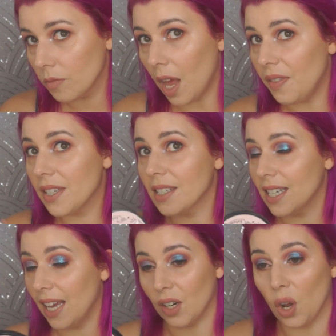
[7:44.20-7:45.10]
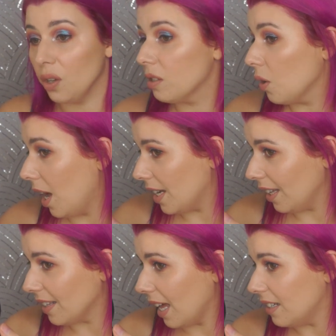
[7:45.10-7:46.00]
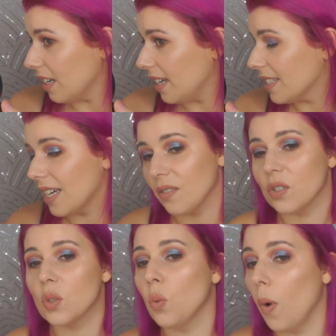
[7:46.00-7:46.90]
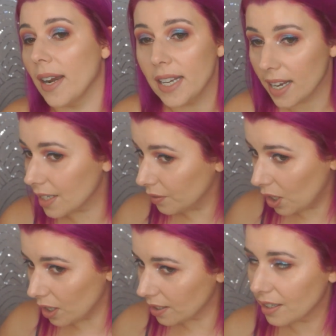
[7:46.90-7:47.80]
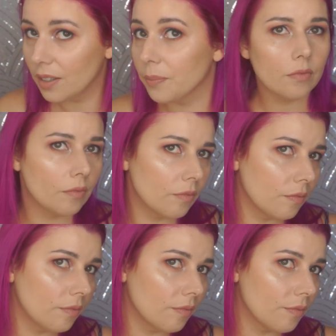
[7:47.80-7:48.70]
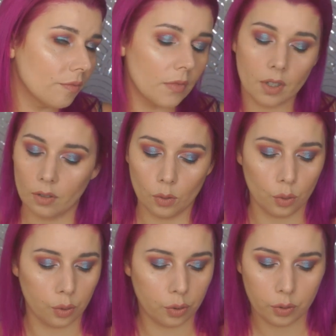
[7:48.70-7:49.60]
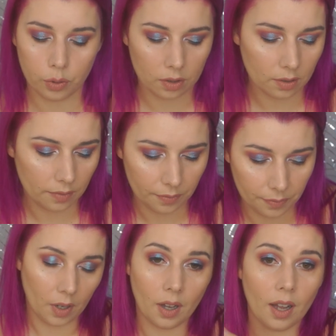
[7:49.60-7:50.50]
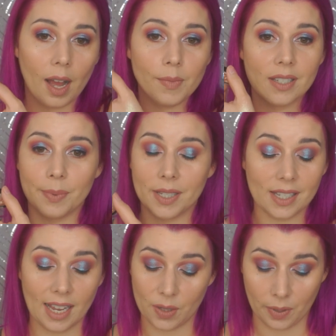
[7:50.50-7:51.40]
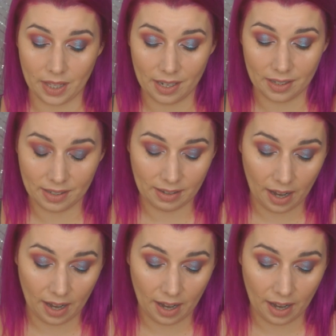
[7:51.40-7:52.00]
And this, again, also kind of like that nice kind of sweaty kind of look. Oof. Oh, I'm just obsessed with these.